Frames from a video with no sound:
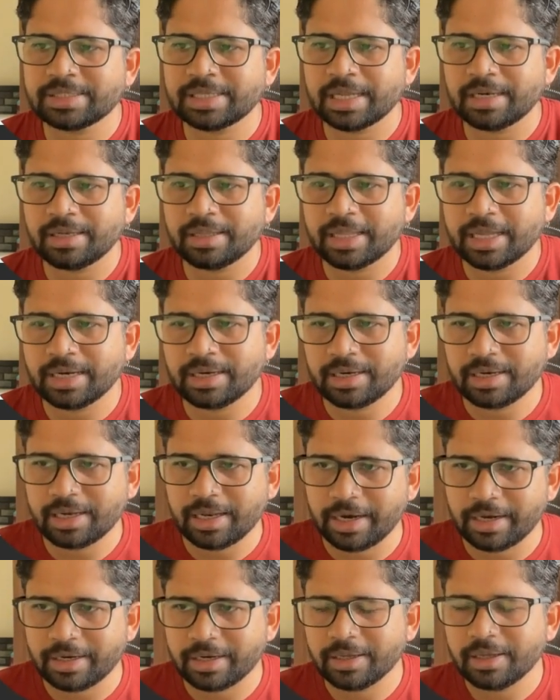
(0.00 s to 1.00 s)
and then
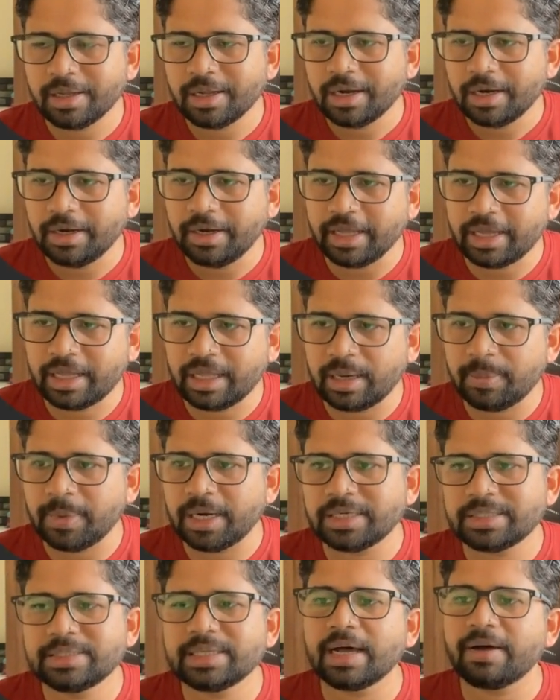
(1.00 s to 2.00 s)
it
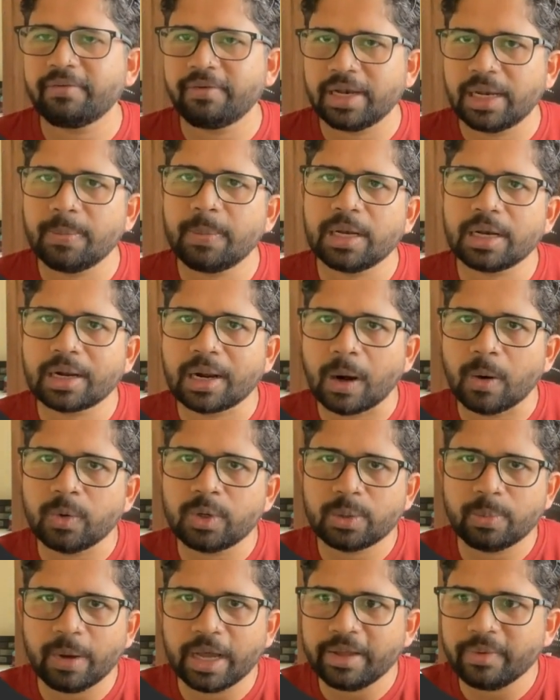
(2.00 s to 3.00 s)
decrements the available
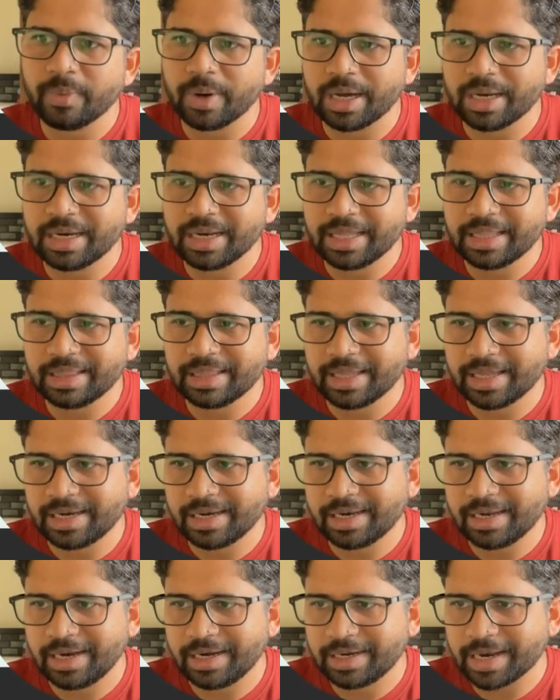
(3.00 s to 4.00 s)
count by one and then
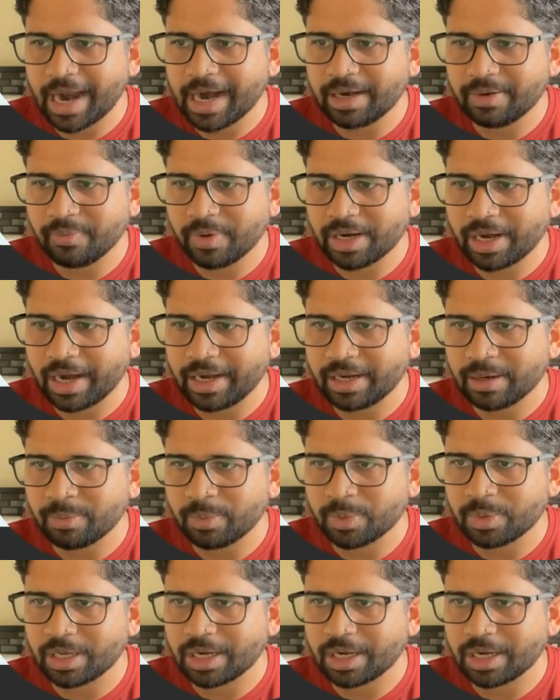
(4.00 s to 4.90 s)
it add one item to the